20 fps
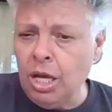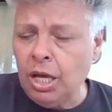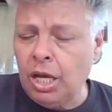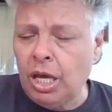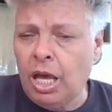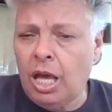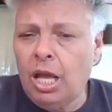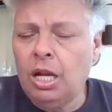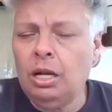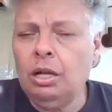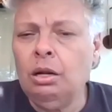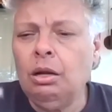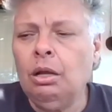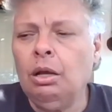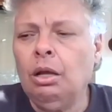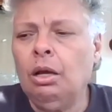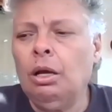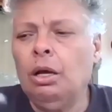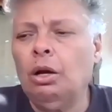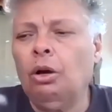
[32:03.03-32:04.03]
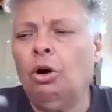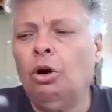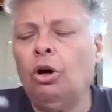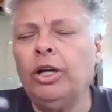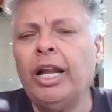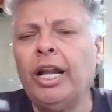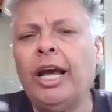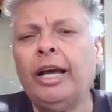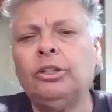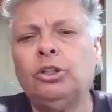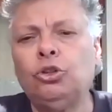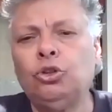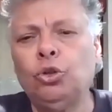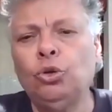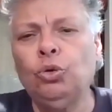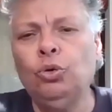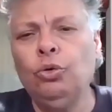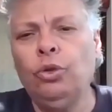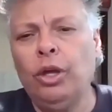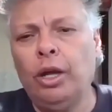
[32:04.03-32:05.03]
can connect
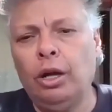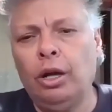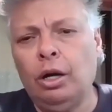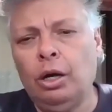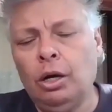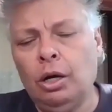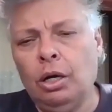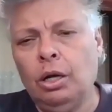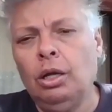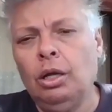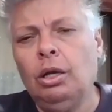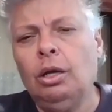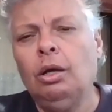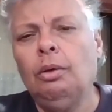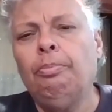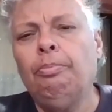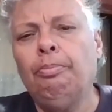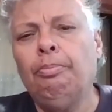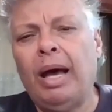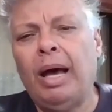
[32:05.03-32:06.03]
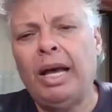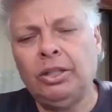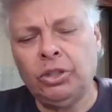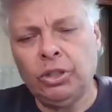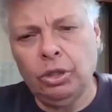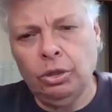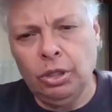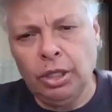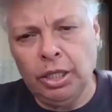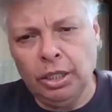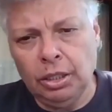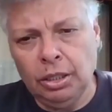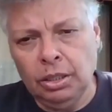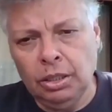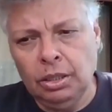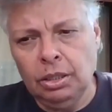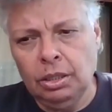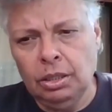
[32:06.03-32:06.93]
to their masculine,